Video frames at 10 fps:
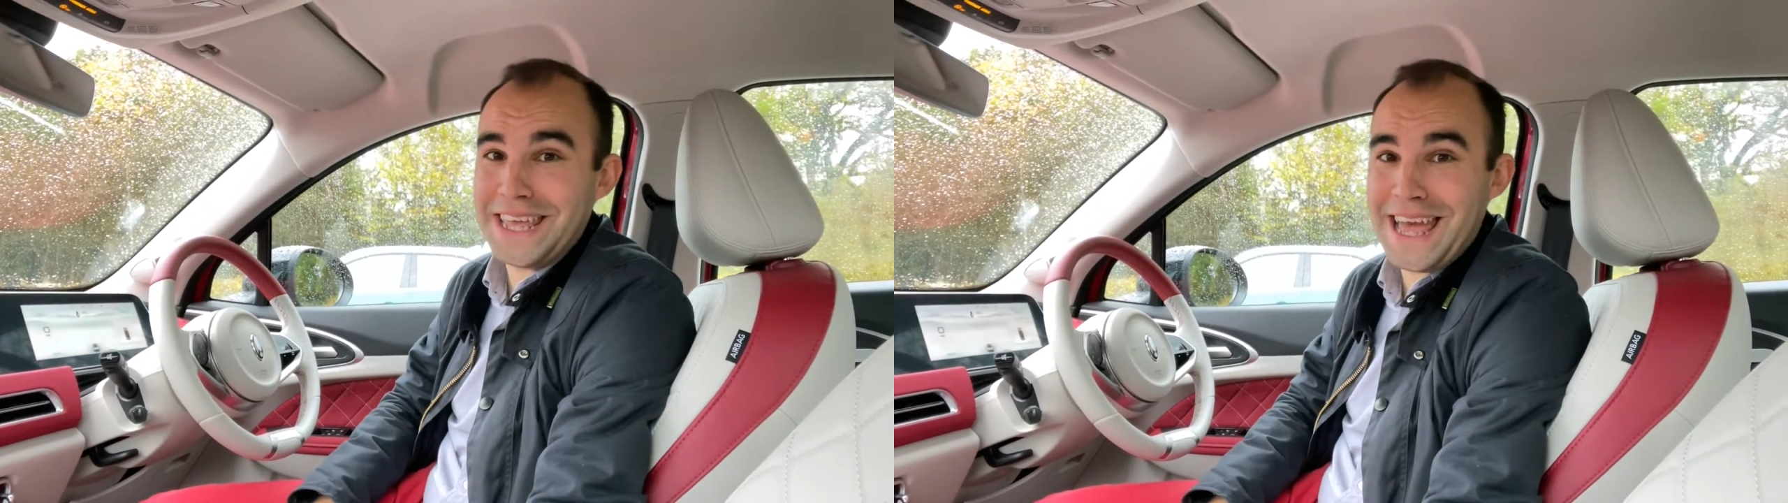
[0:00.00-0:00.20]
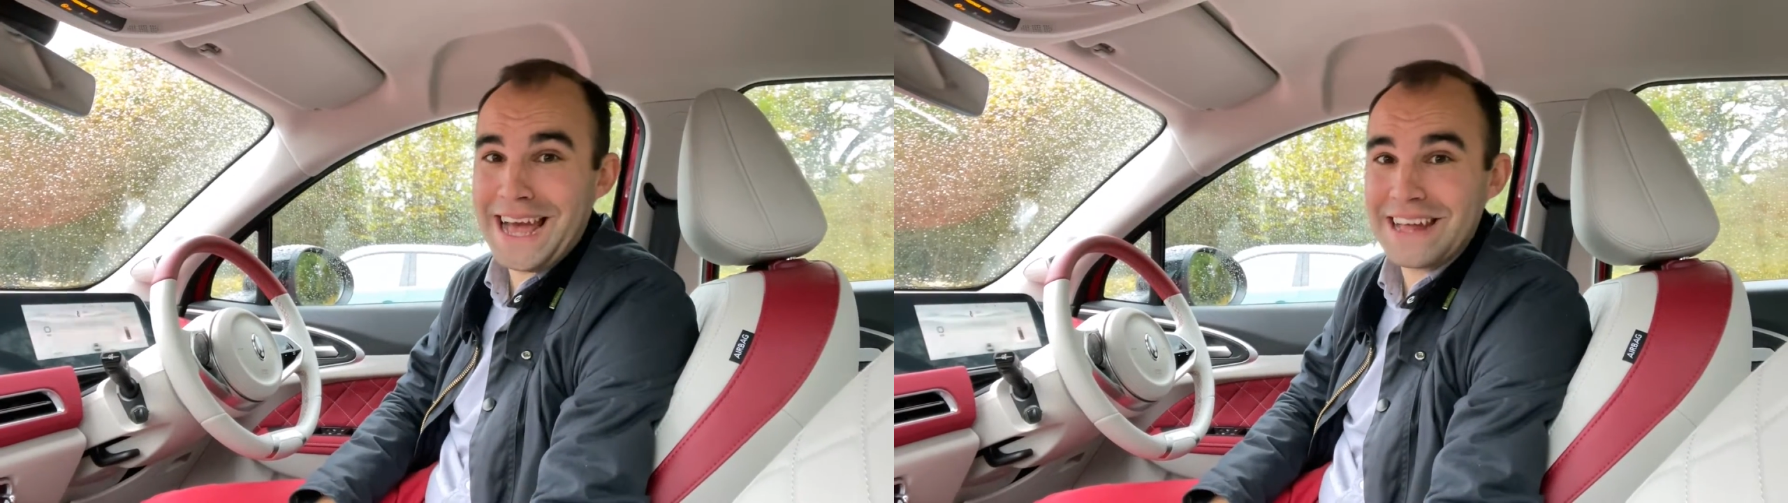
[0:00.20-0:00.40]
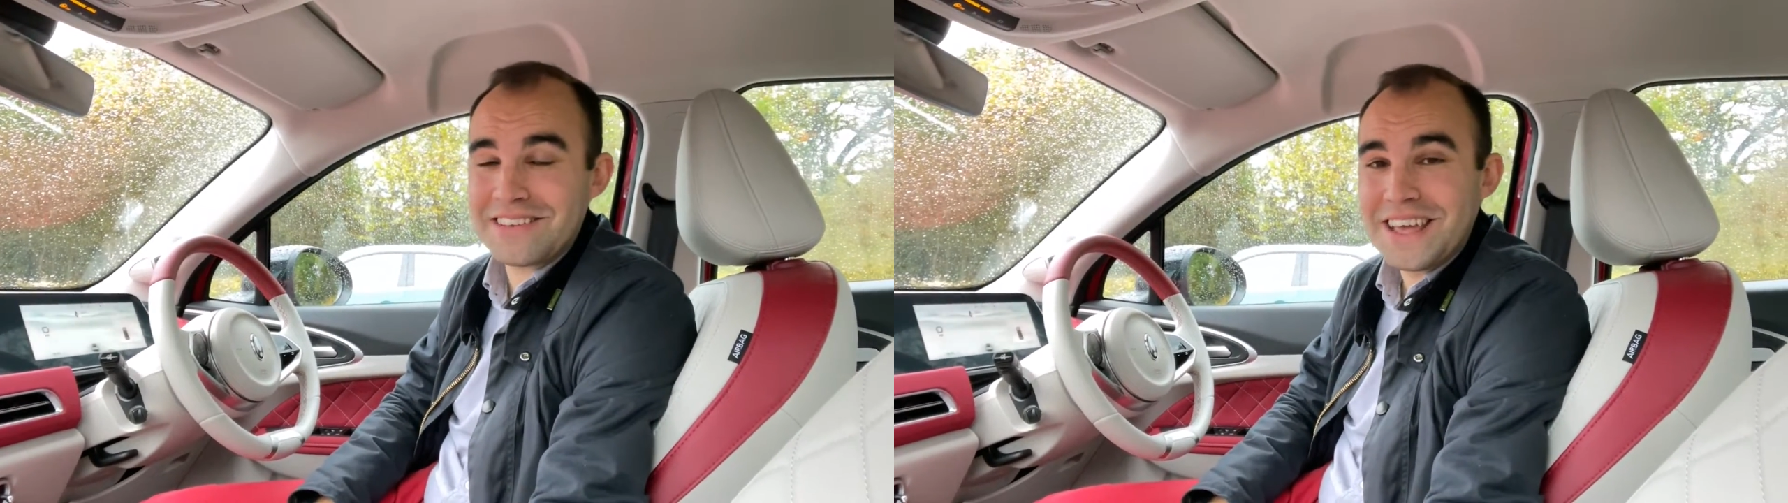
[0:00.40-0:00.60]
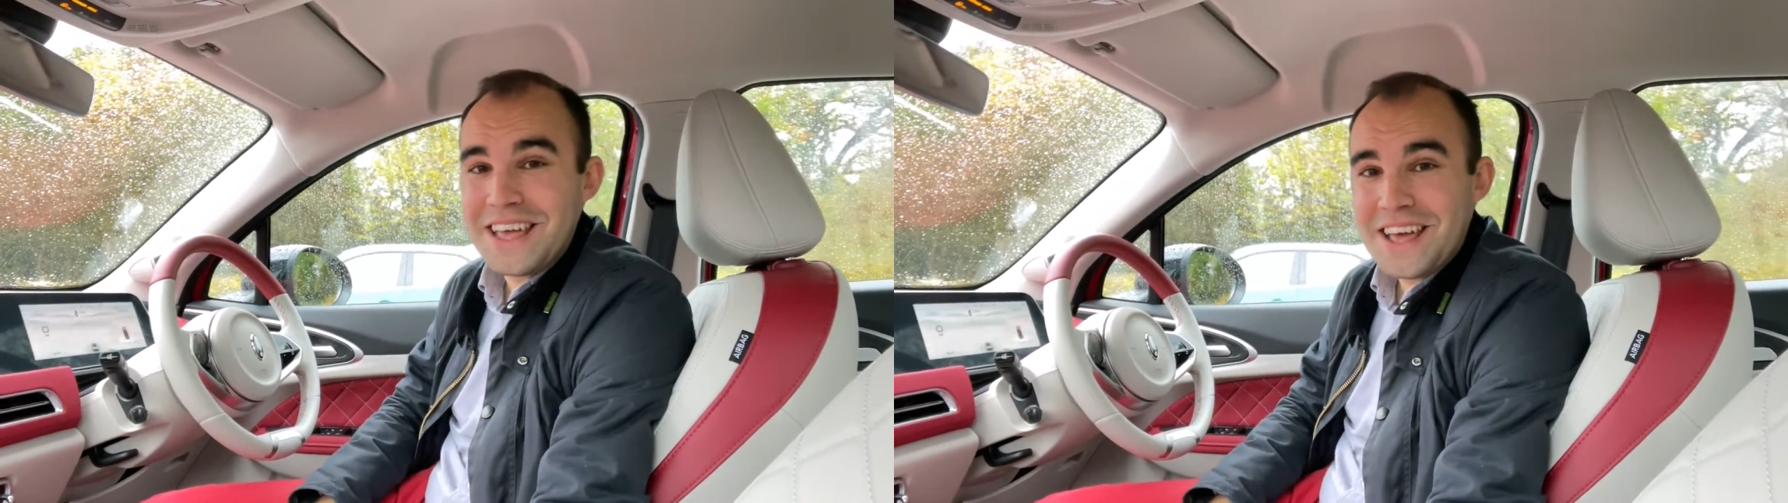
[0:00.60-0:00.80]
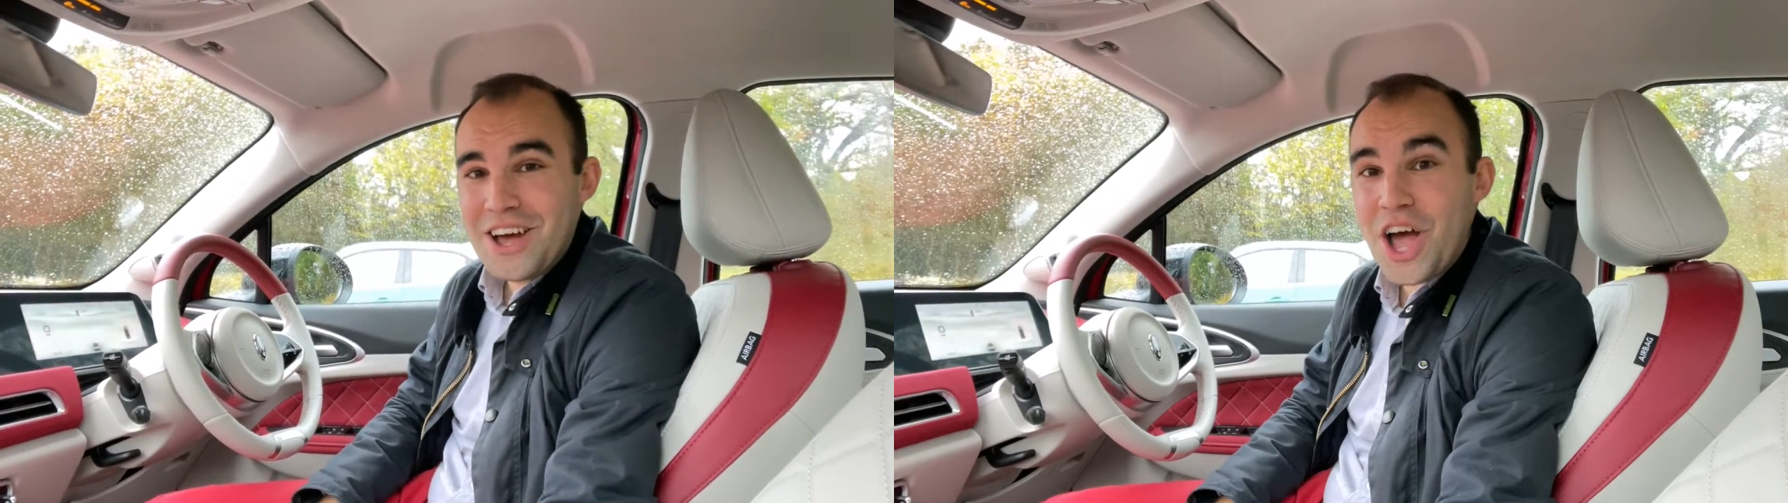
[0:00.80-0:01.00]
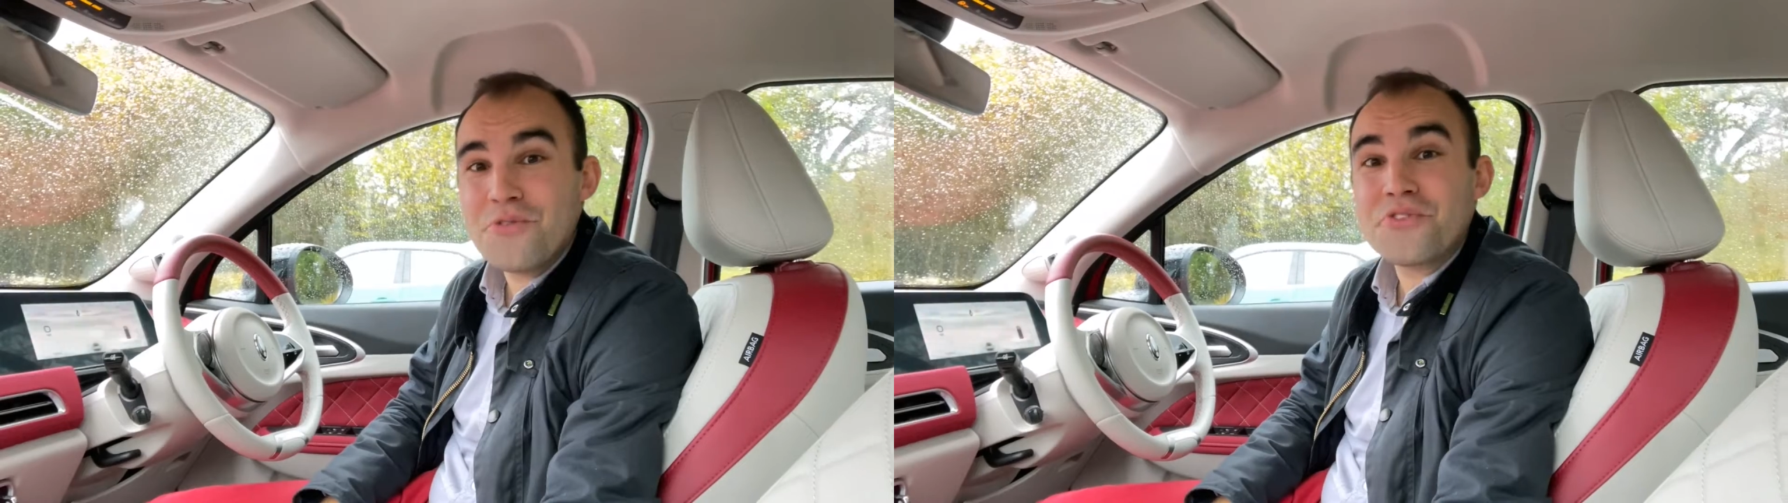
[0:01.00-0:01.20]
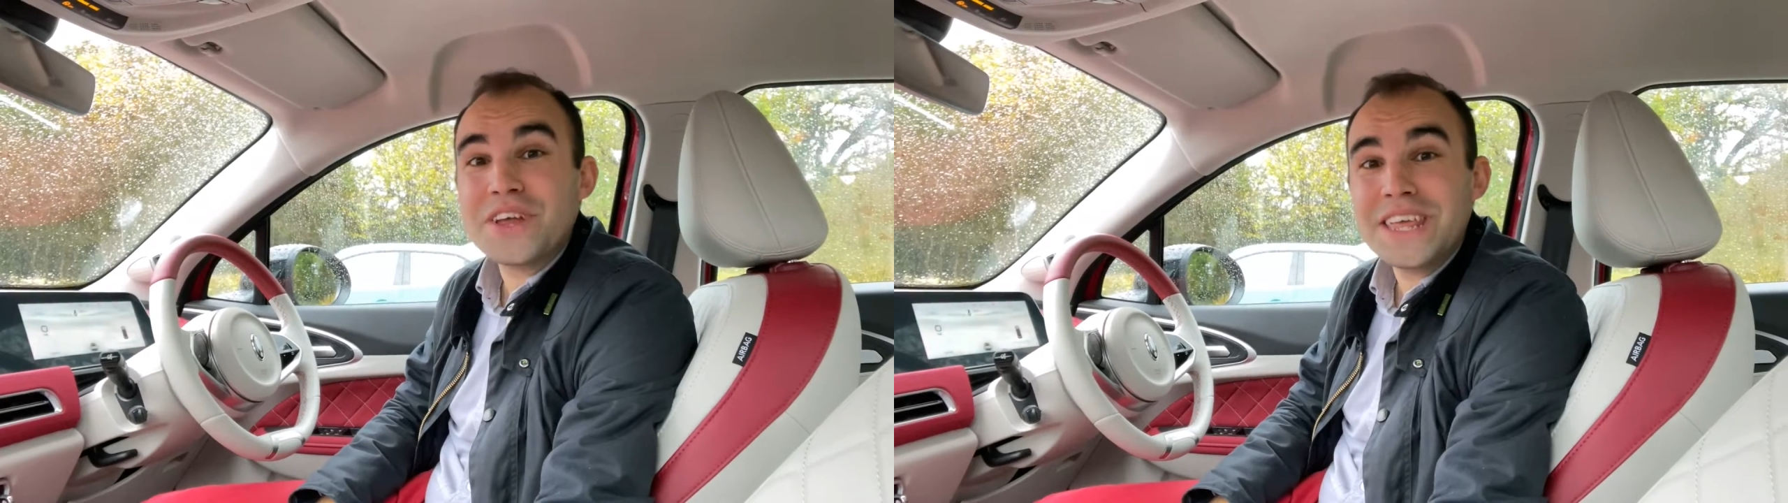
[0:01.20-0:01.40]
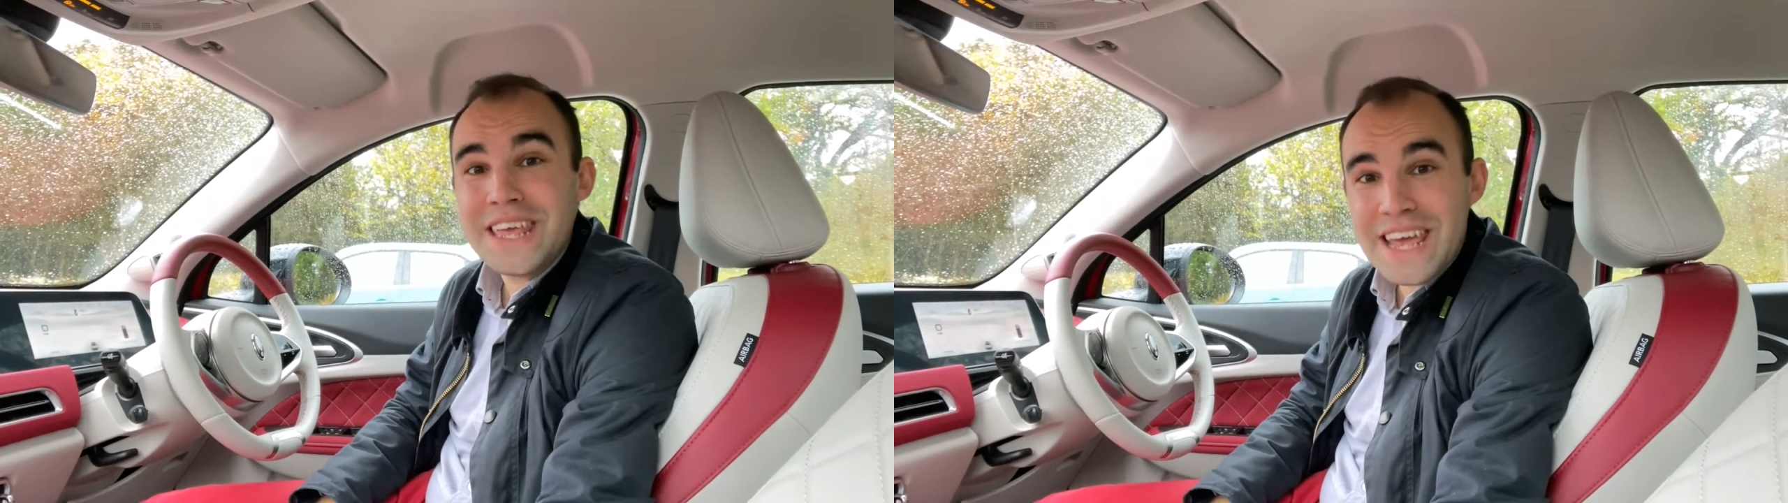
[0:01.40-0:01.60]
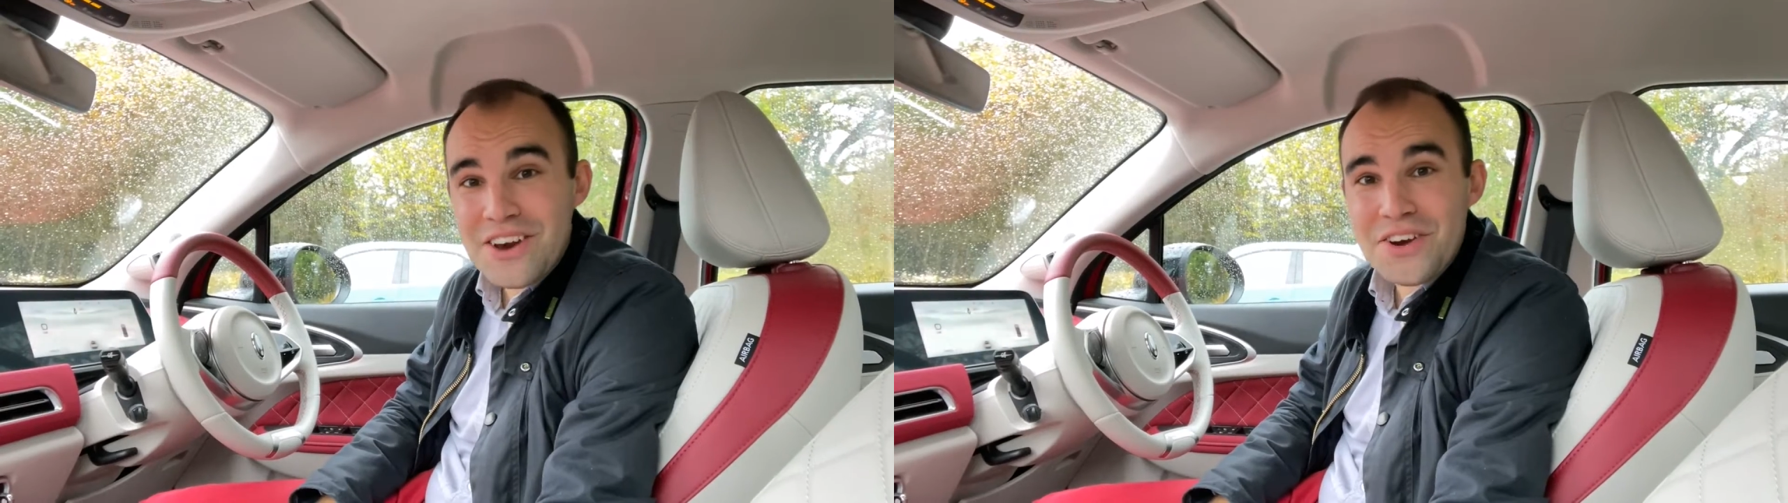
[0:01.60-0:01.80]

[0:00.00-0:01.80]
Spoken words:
Cat over a year